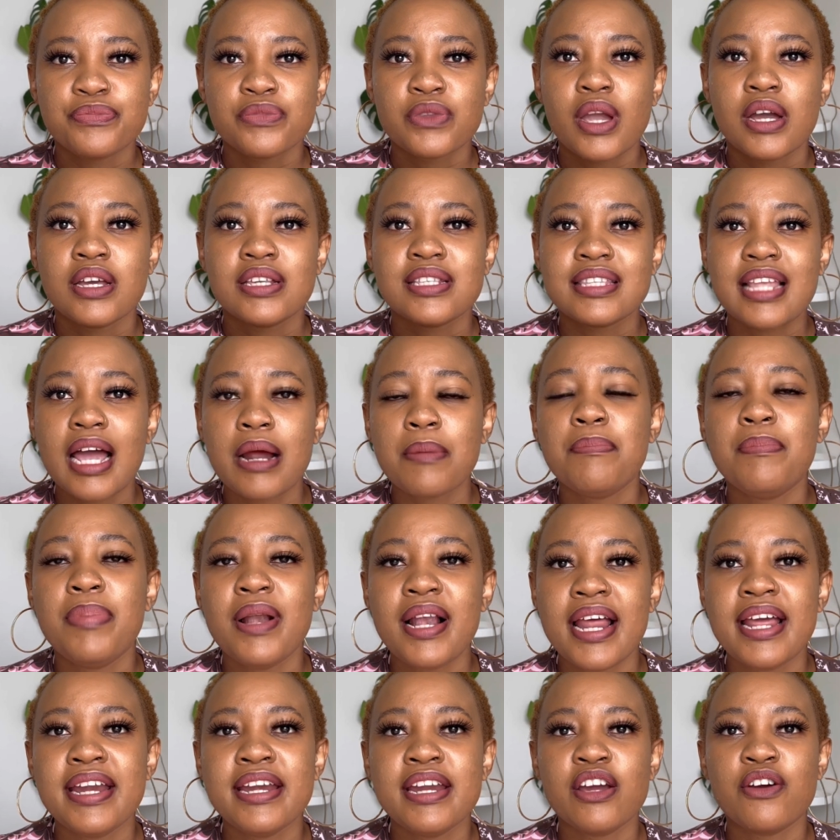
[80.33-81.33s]
start
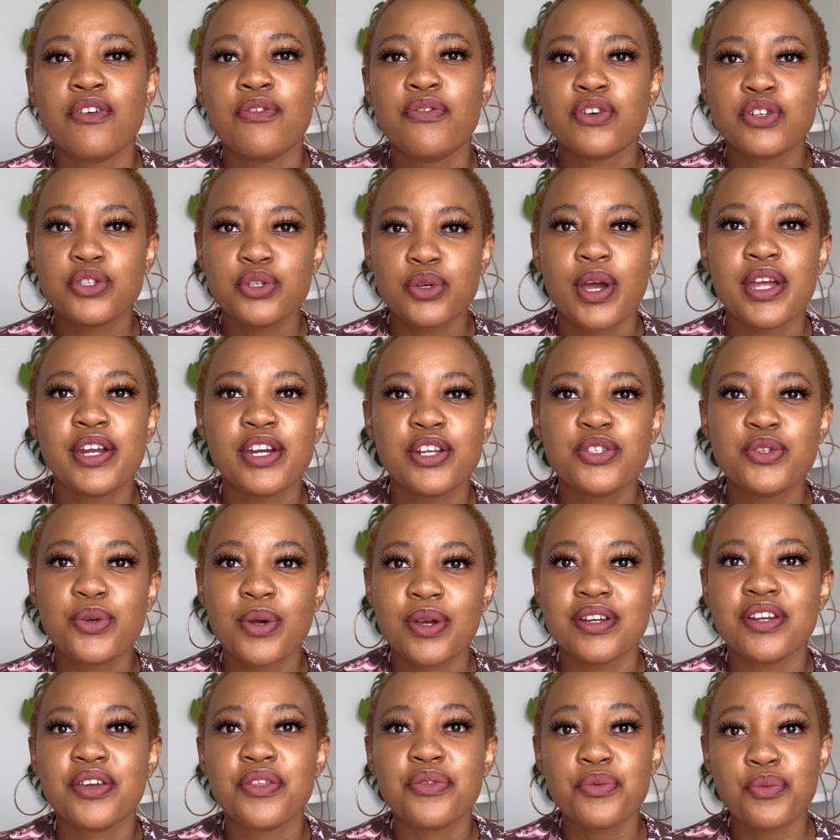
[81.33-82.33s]
planning for
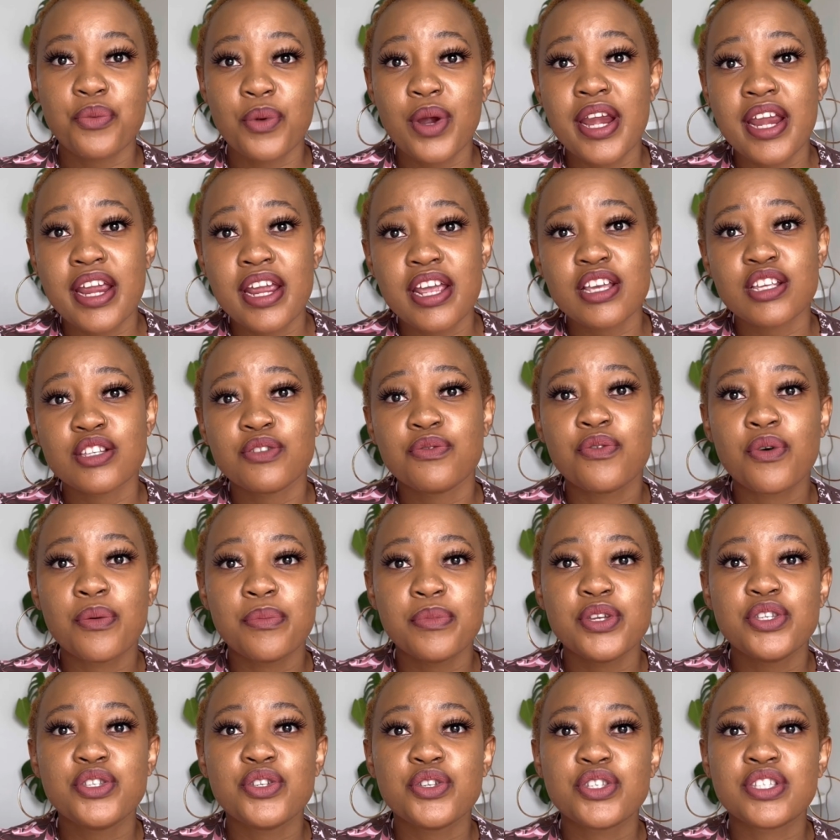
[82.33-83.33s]
2023 is for
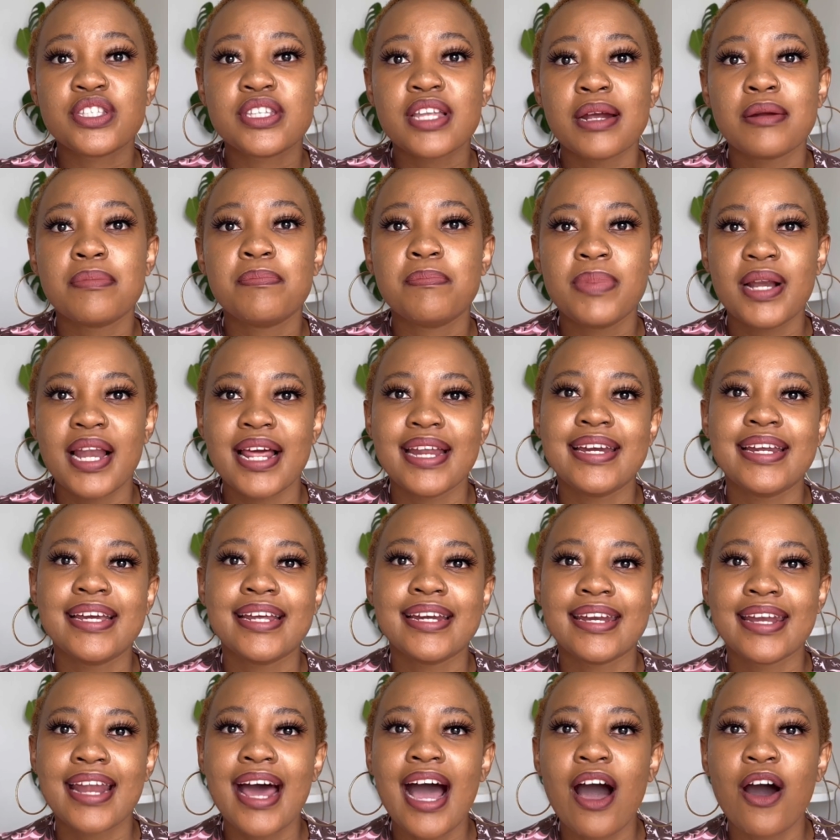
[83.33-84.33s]
me to start
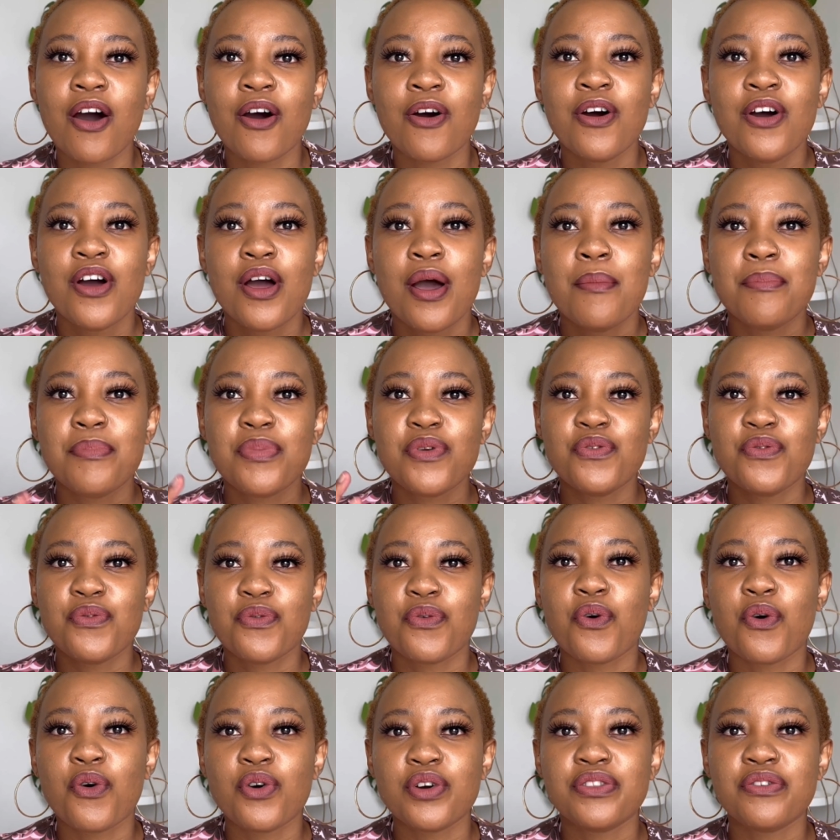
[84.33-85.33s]
planning now
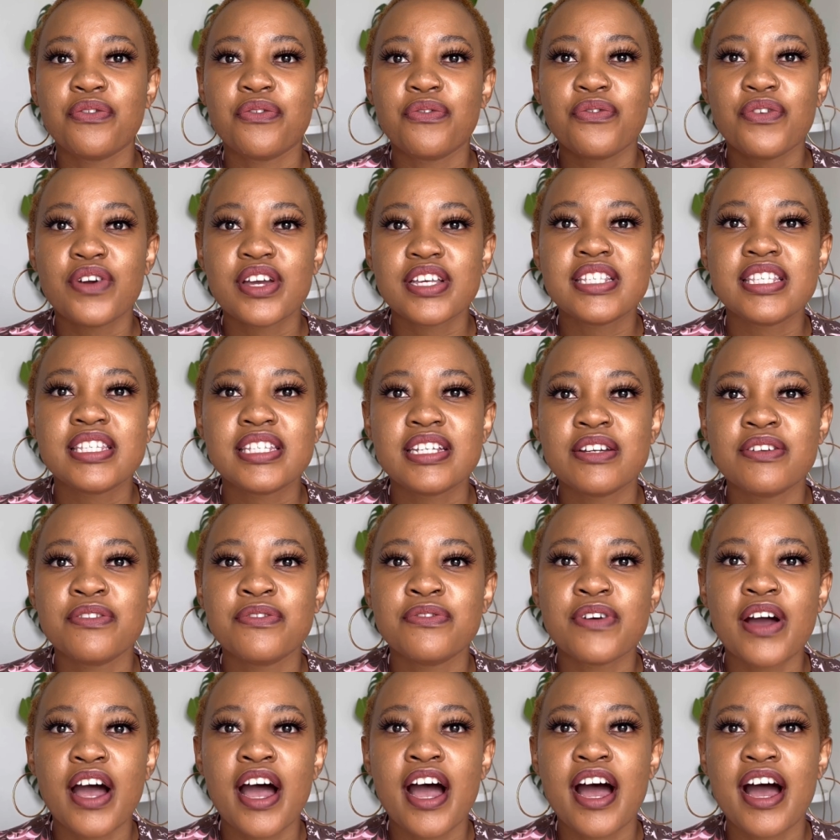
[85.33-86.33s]
before the festive
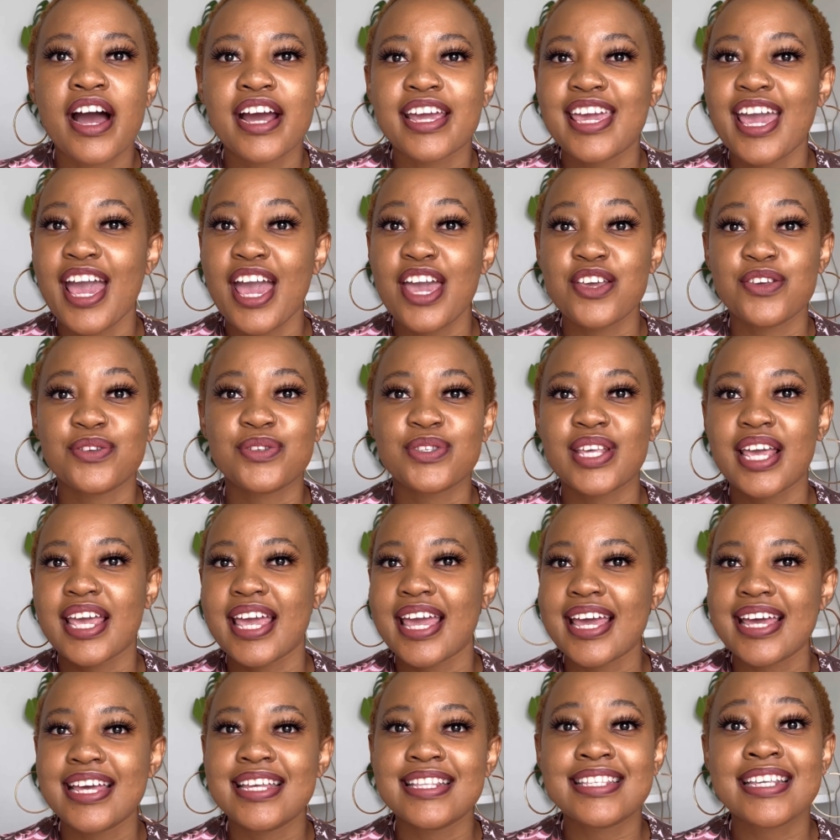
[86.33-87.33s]
chaos
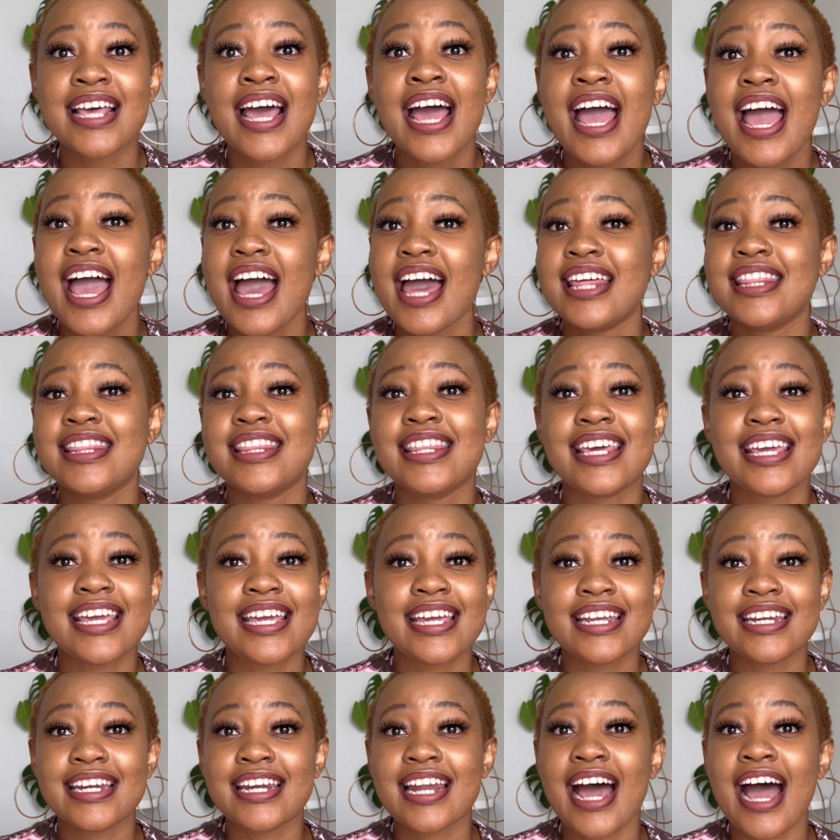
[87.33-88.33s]
hits, and
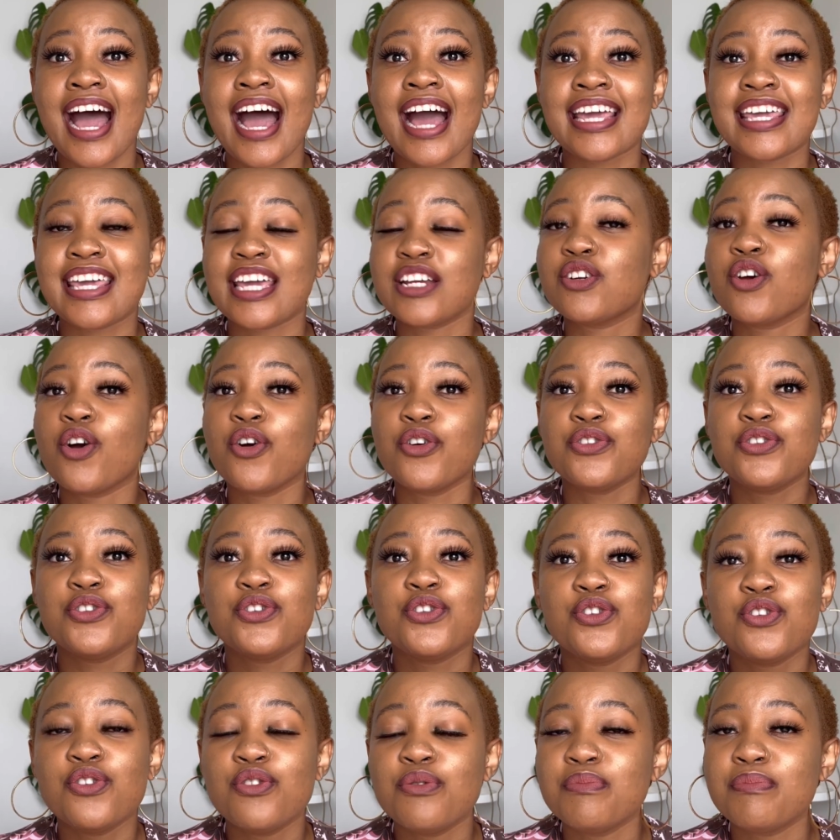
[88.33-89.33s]
then I get
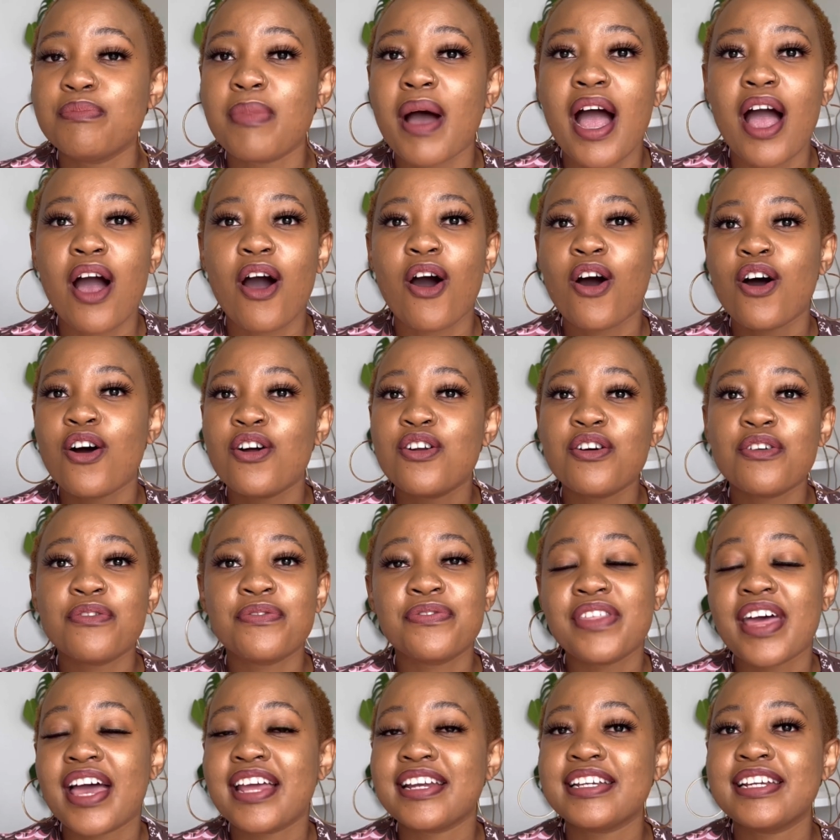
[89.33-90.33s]
consumed by all of
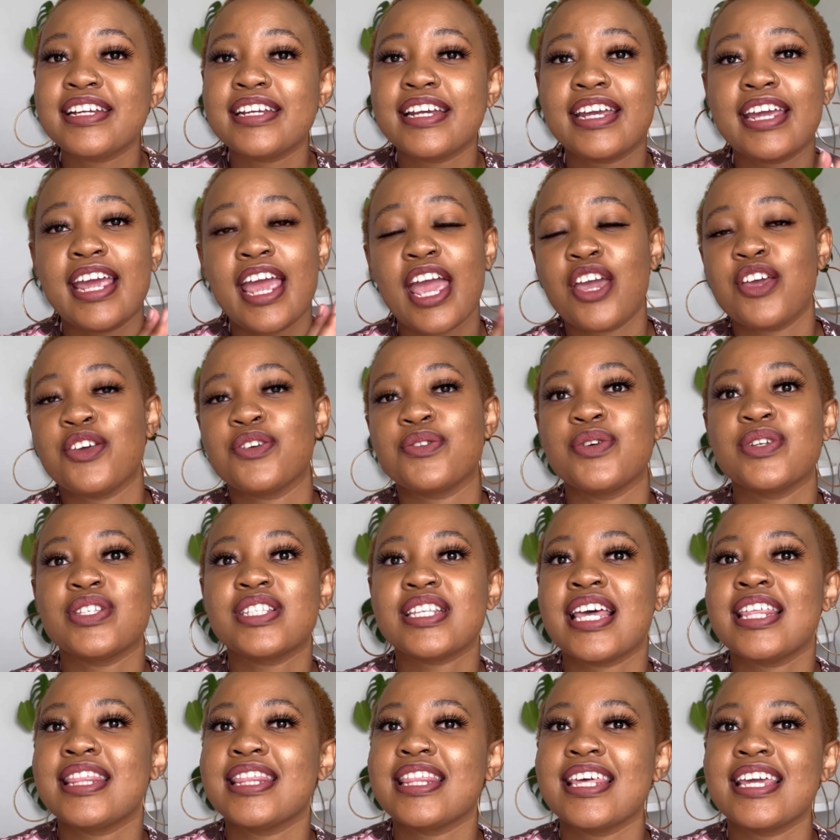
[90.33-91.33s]
that chaos
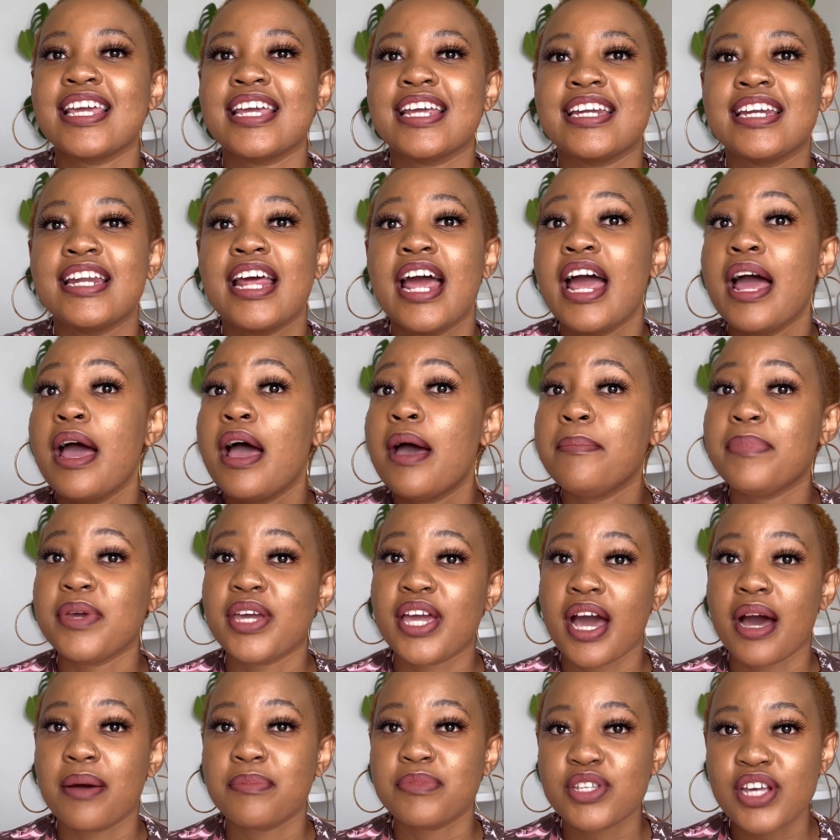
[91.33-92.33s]
and then
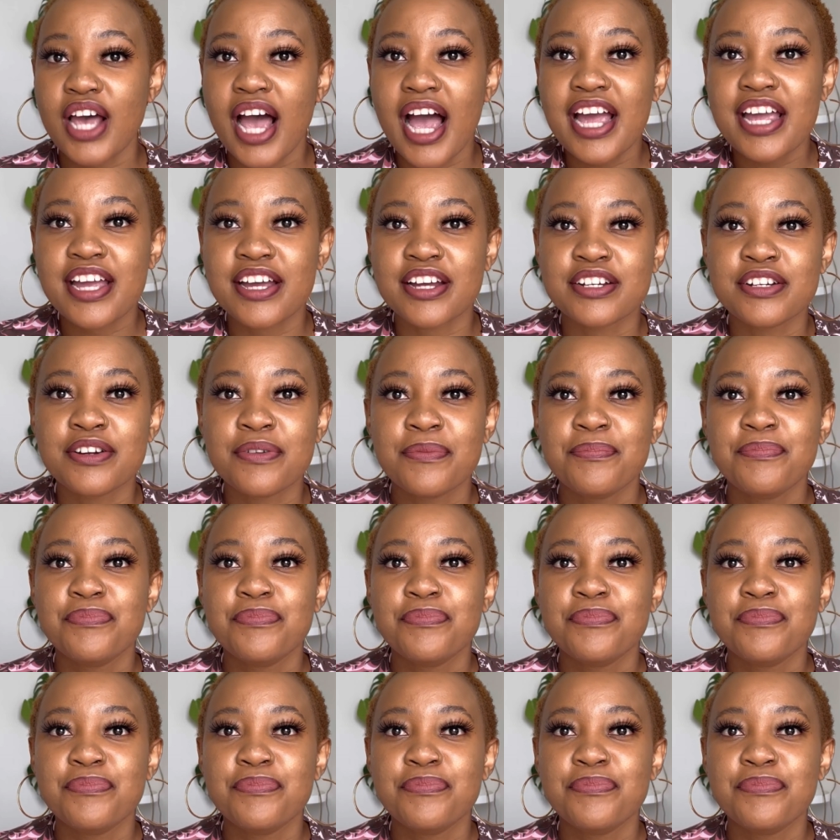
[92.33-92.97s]
become tired.